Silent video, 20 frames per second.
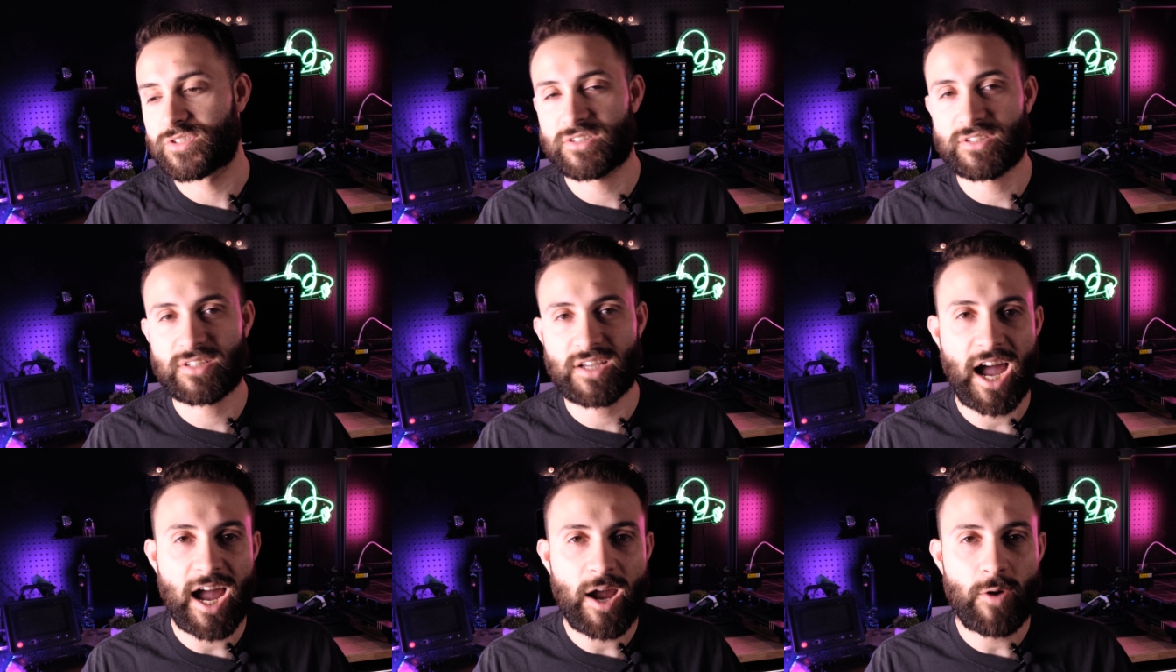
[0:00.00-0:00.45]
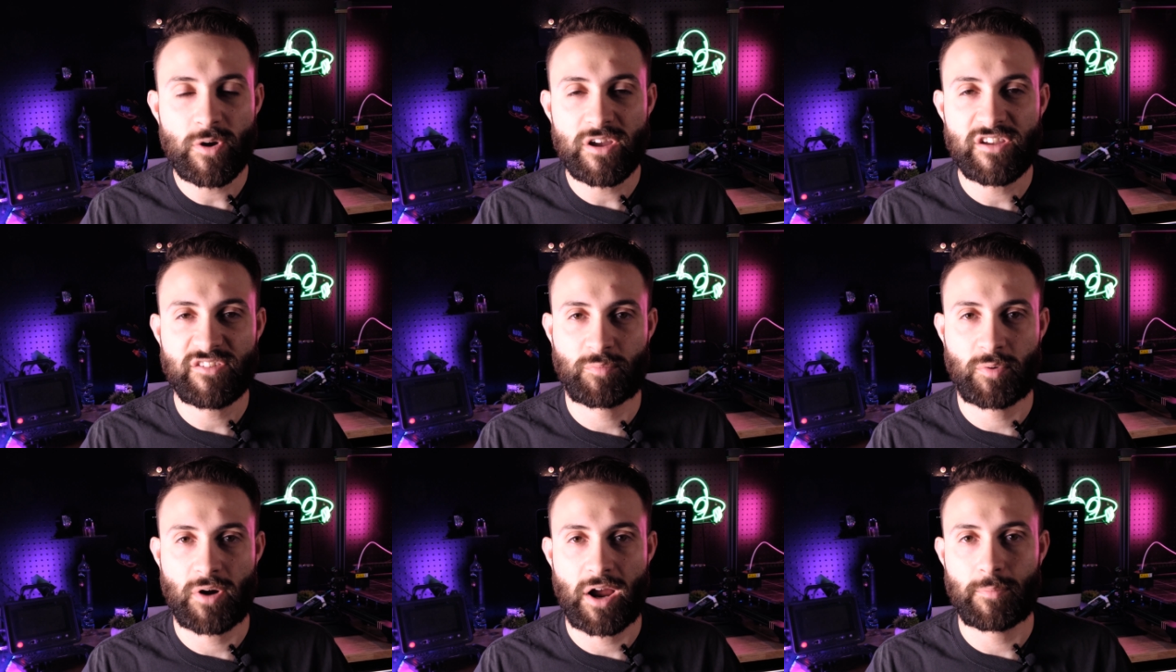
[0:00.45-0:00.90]

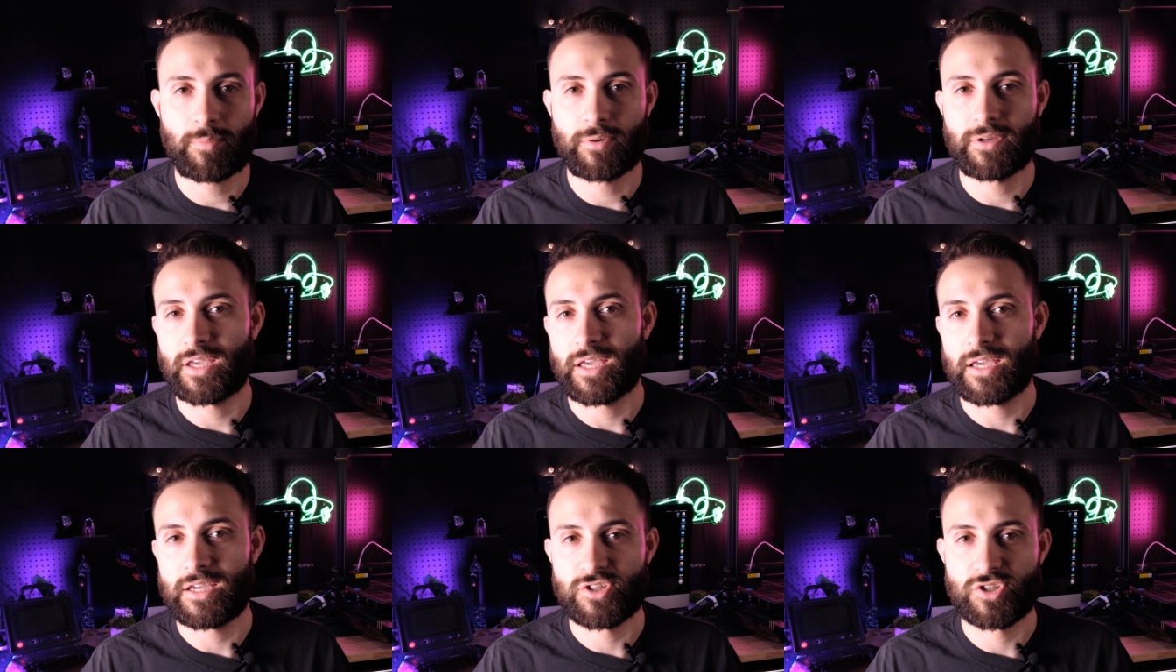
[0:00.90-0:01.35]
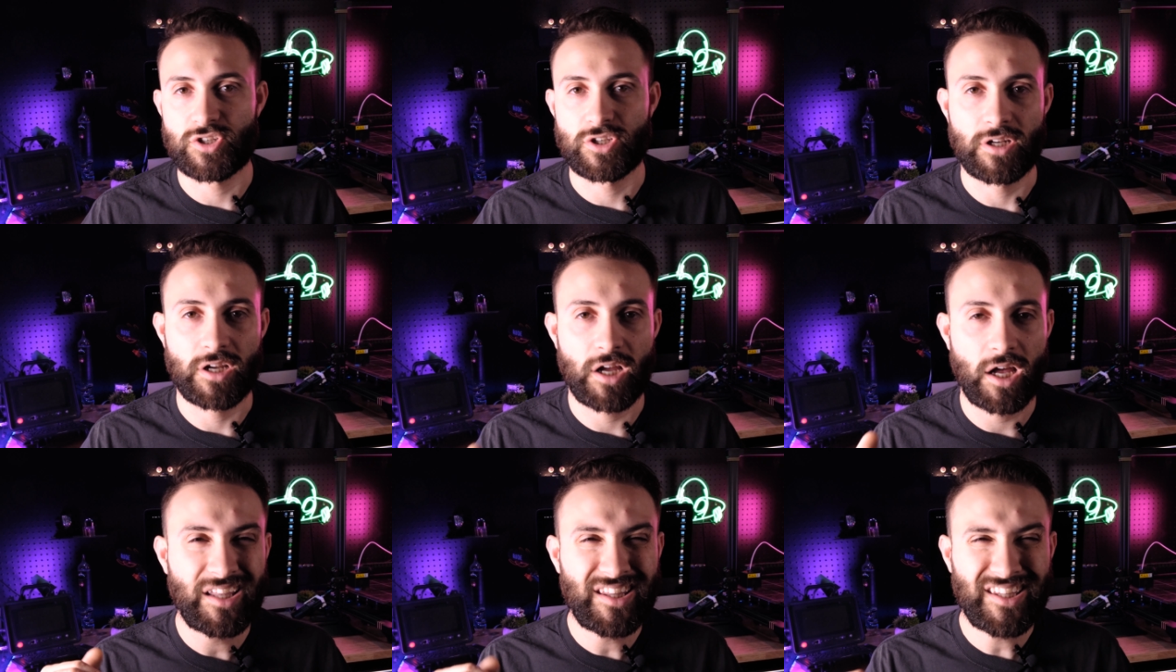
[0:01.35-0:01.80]
skywave propagation,
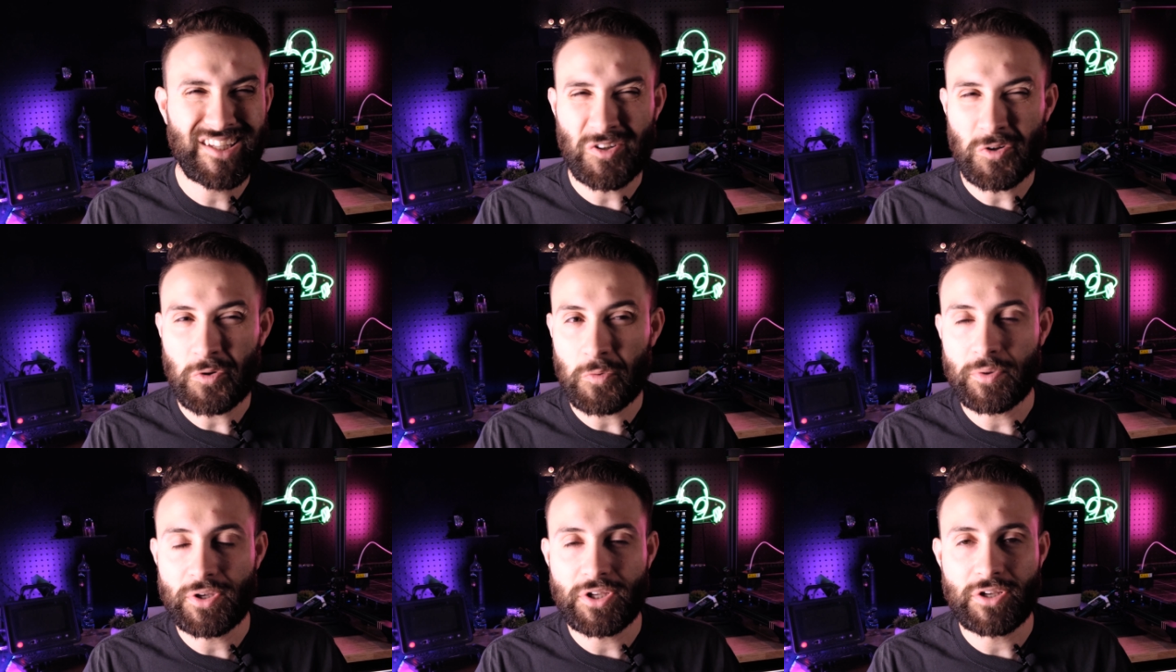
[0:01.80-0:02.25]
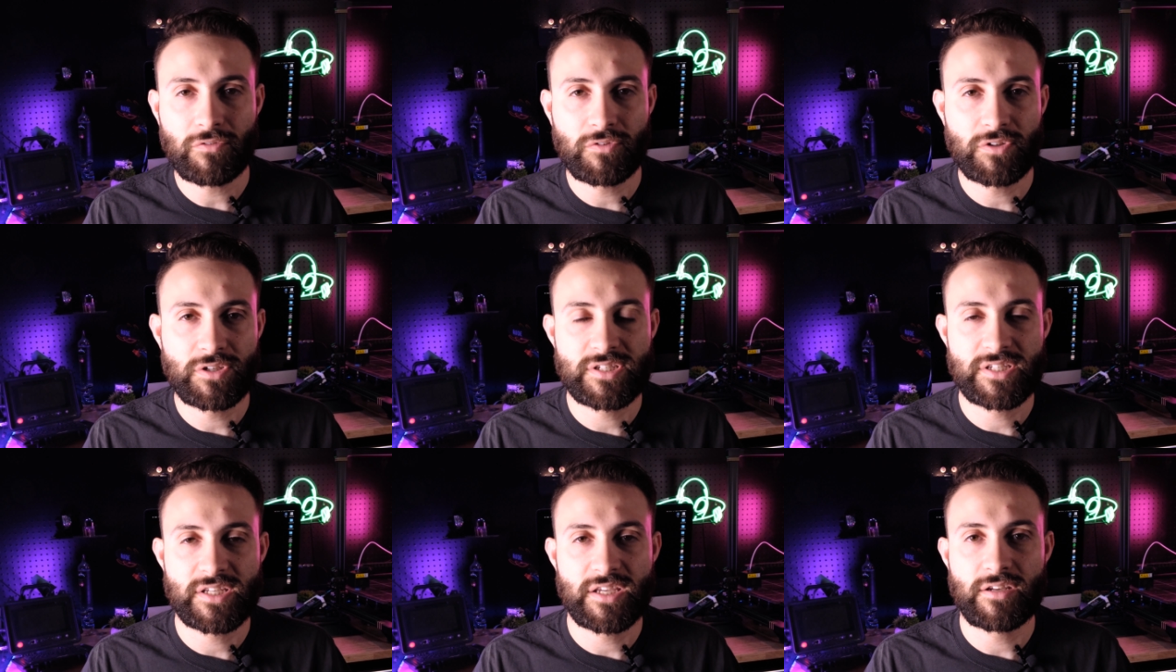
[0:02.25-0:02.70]
a little bit of
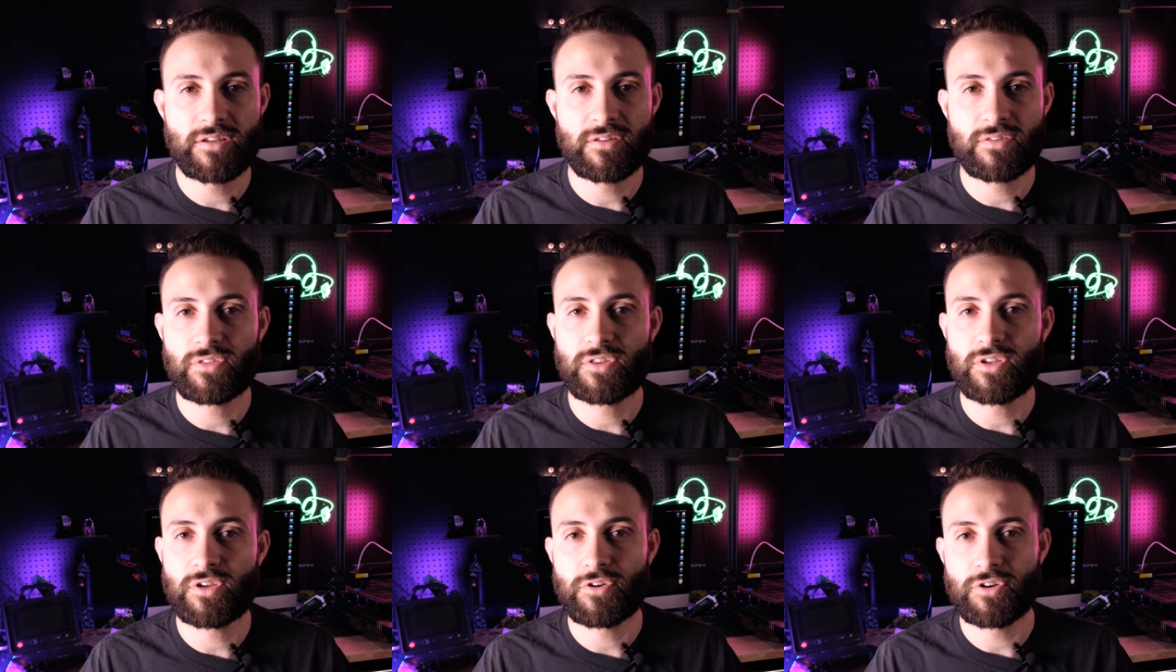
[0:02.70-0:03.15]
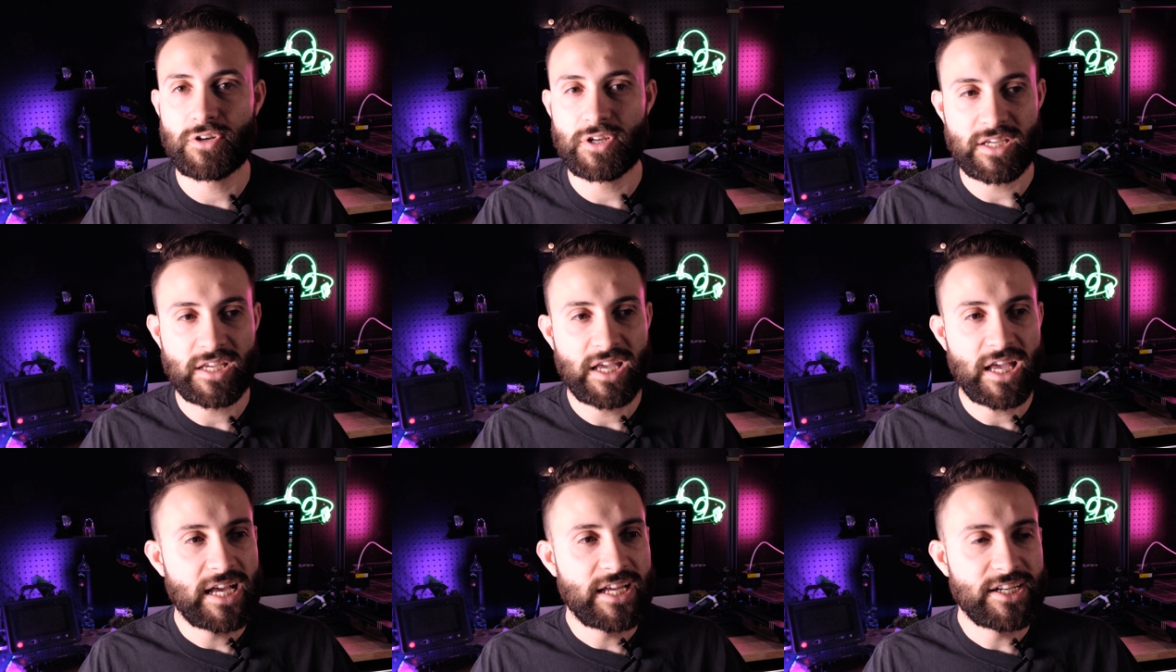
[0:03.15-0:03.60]
antenna theory,
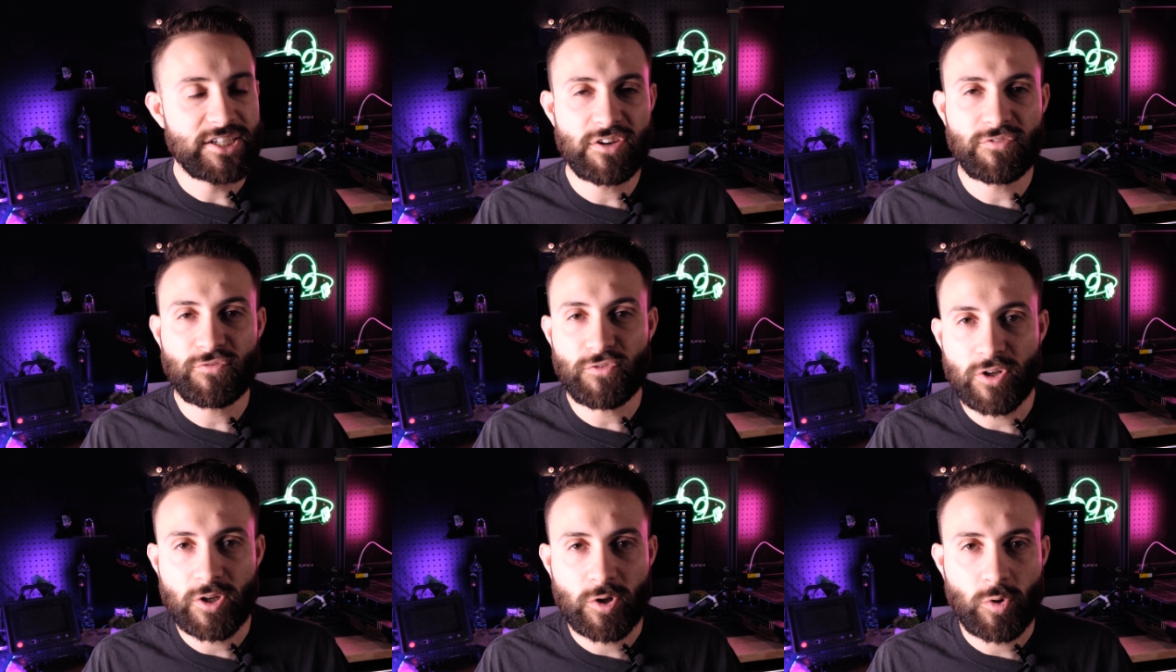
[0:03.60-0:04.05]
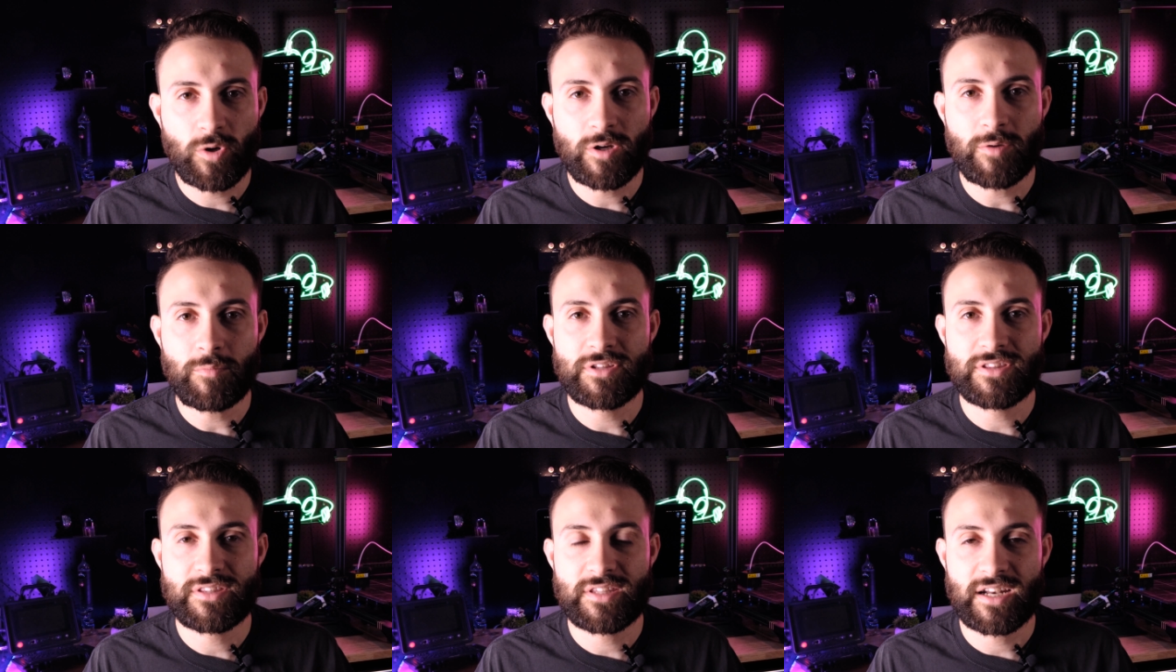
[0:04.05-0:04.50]
different
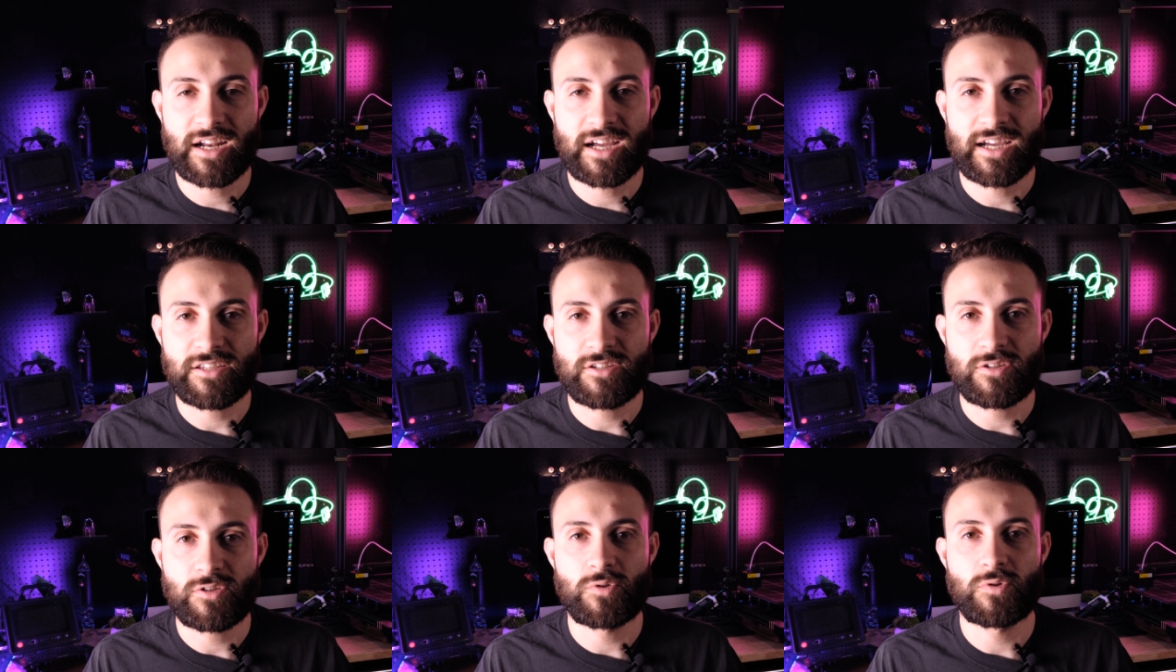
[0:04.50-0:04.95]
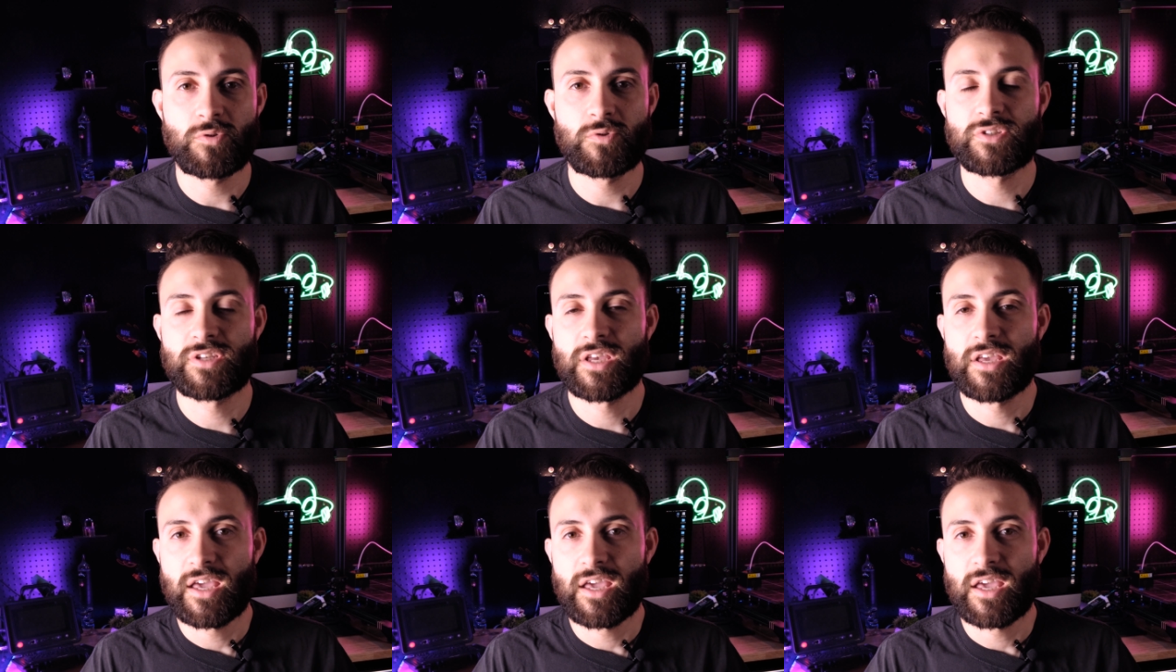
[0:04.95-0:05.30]
equipment that I use,